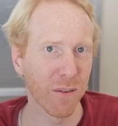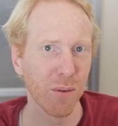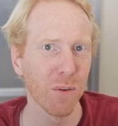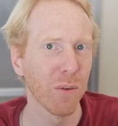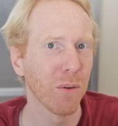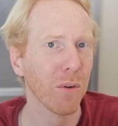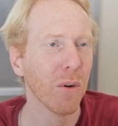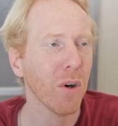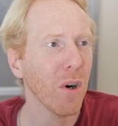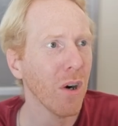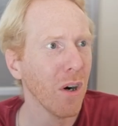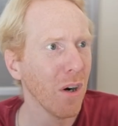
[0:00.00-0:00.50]

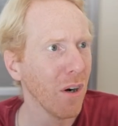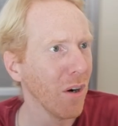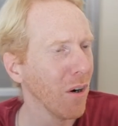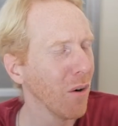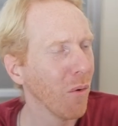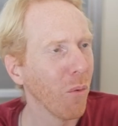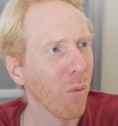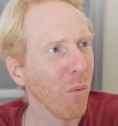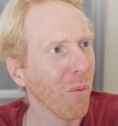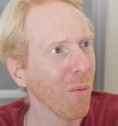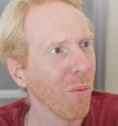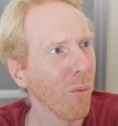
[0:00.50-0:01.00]
So
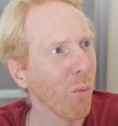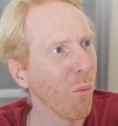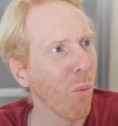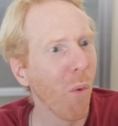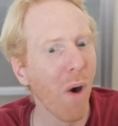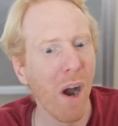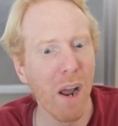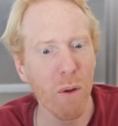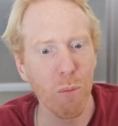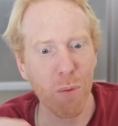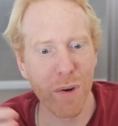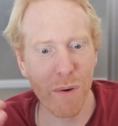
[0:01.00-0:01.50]

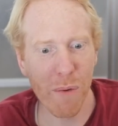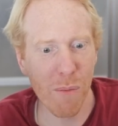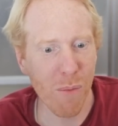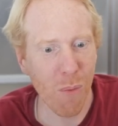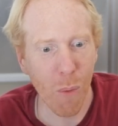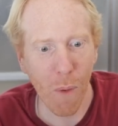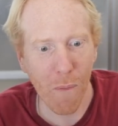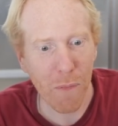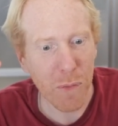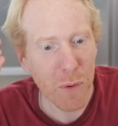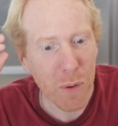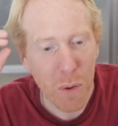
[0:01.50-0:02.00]
why would we
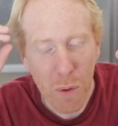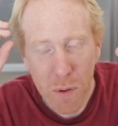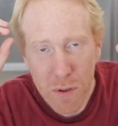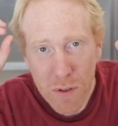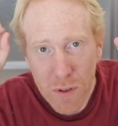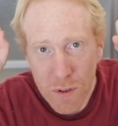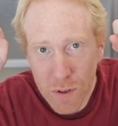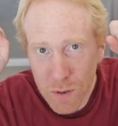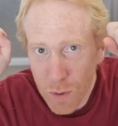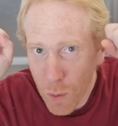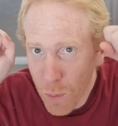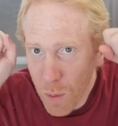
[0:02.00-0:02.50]
want to go
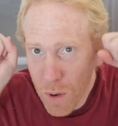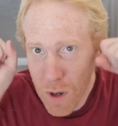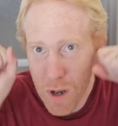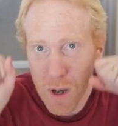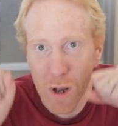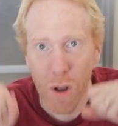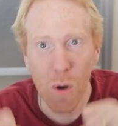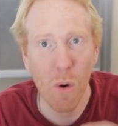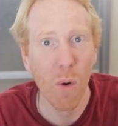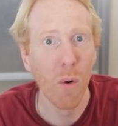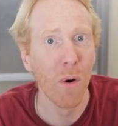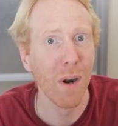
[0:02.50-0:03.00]
so
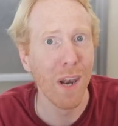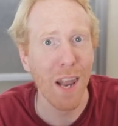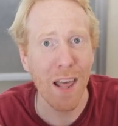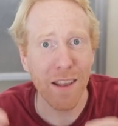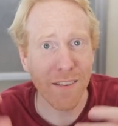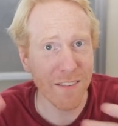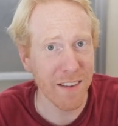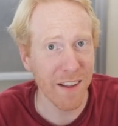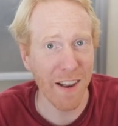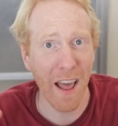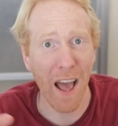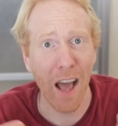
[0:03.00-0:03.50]
low,
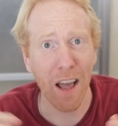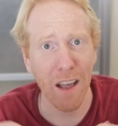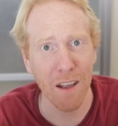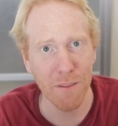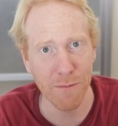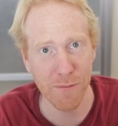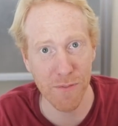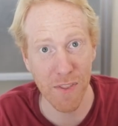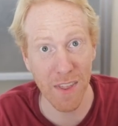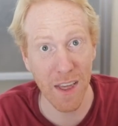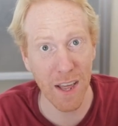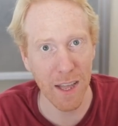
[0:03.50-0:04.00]
less than
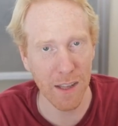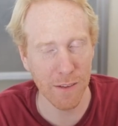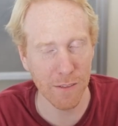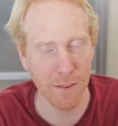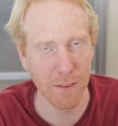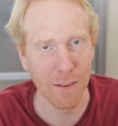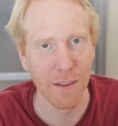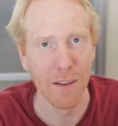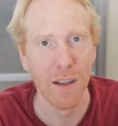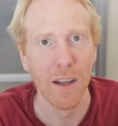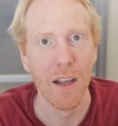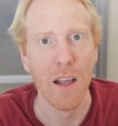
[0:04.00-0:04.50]
half
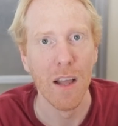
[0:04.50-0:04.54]
that?